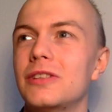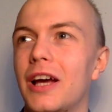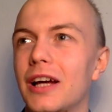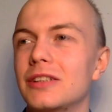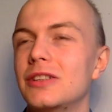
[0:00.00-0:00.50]

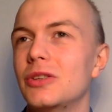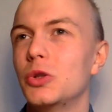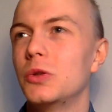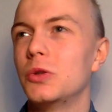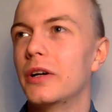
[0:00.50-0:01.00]
and
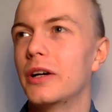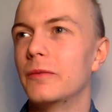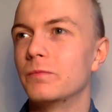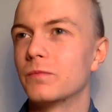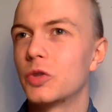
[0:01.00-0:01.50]
to
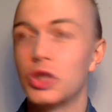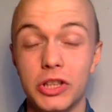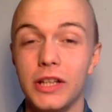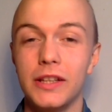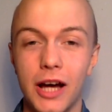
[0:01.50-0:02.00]

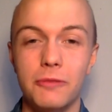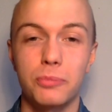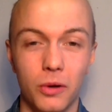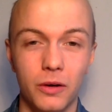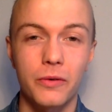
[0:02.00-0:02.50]
see that
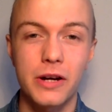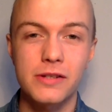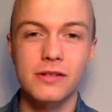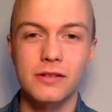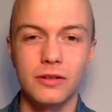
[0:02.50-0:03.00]

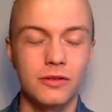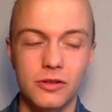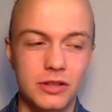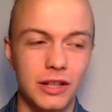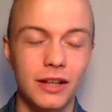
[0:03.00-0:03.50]
progress, to
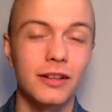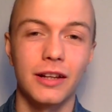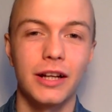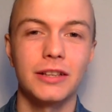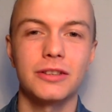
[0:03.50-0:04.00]
see that the
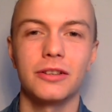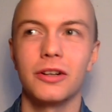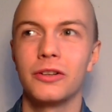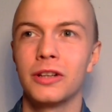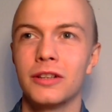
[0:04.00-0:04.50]
likes are
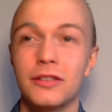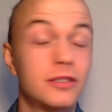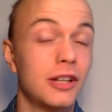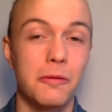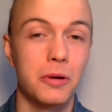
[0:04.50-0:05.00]
going in, to
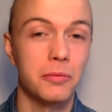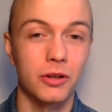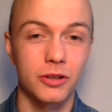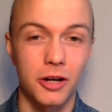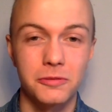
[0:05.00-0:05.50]
see that people are
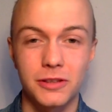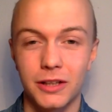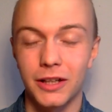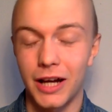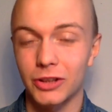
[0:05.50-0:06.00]

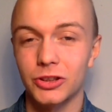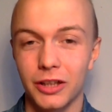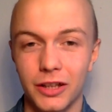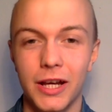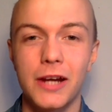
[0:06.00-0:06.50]
commenting and actually
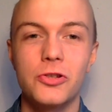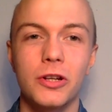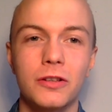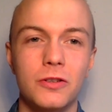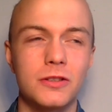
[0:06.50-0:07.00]

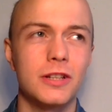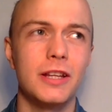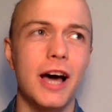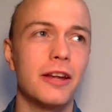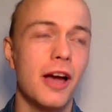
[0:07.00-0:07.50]
engaging, to see
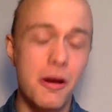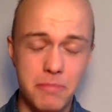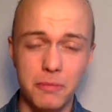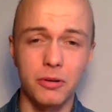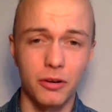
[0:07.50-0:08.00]
that
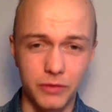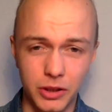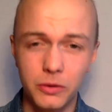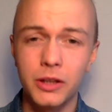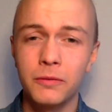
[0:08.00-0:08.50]
people are
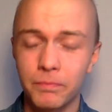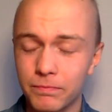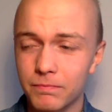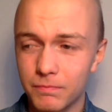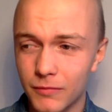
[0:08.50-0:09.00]
viewing.
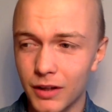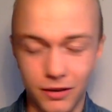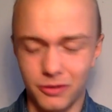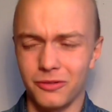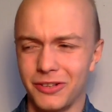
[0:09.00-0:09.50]

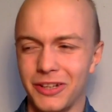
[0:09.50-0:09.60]
To